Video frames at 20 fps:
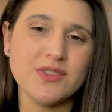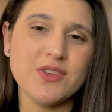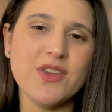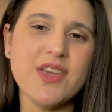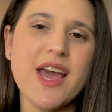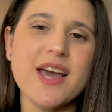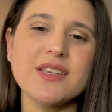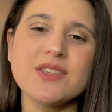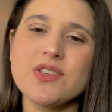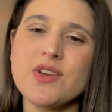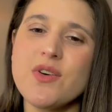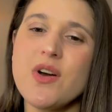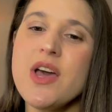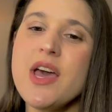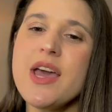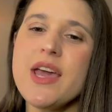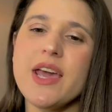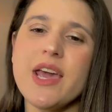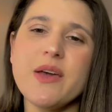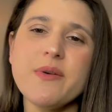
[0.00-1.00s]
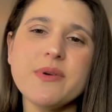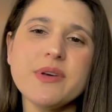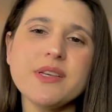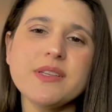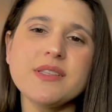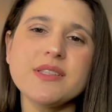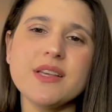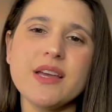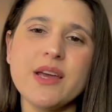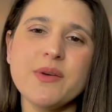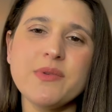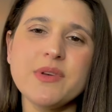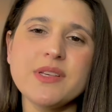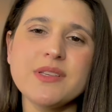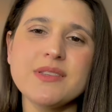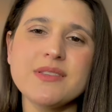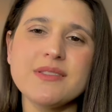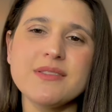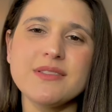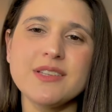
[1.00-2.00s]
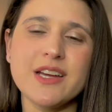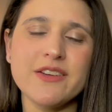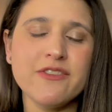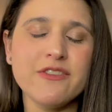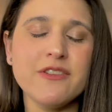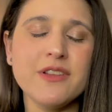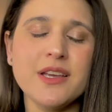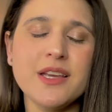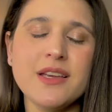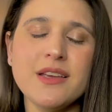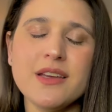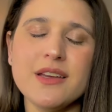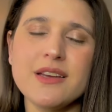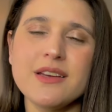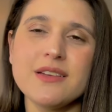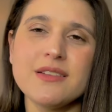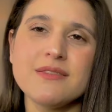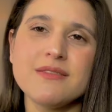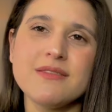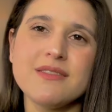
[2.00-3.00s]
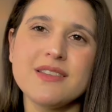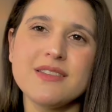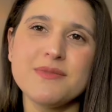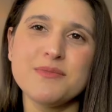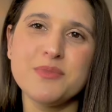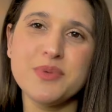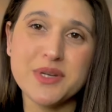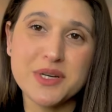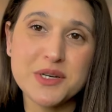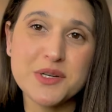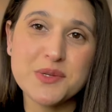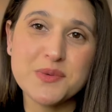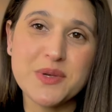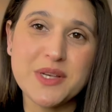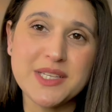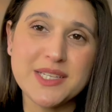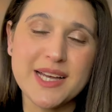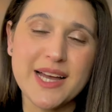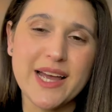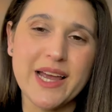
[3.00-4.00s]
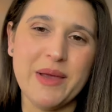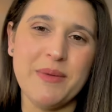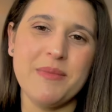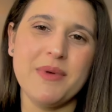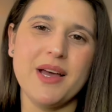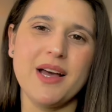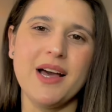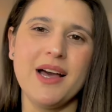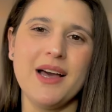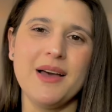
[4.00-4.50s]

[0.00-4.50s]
So yeah, so it was definitely a bittersweet time.